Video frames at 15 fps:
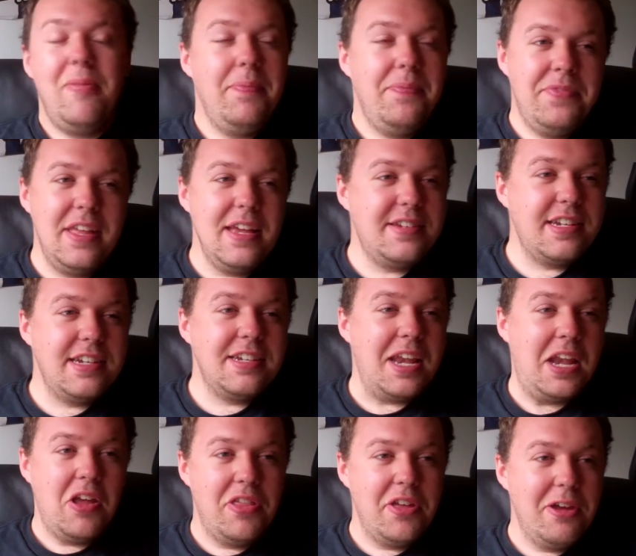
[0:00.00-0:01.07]
this is
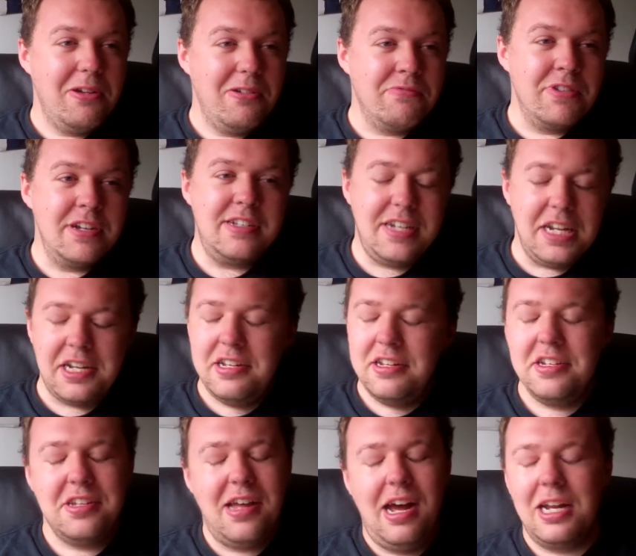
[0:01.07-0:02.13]
another
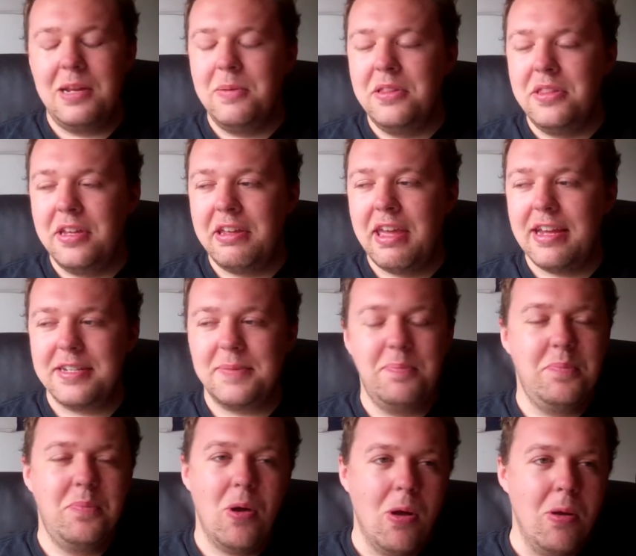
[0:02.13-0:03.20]
ridiculous argument that gets
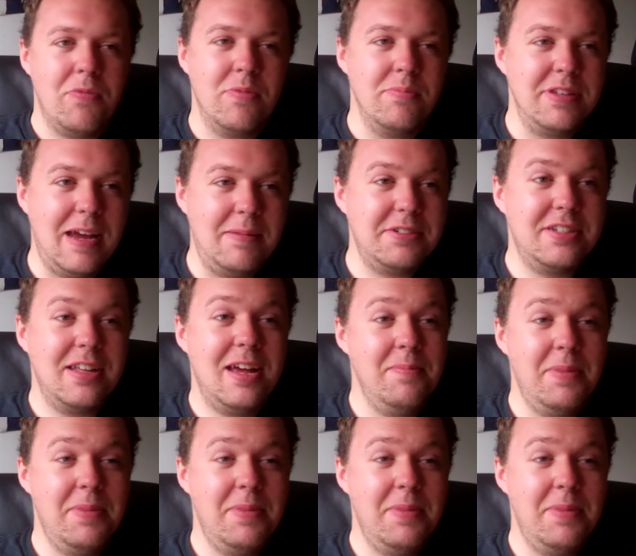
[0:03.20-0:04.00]
brought from time to time.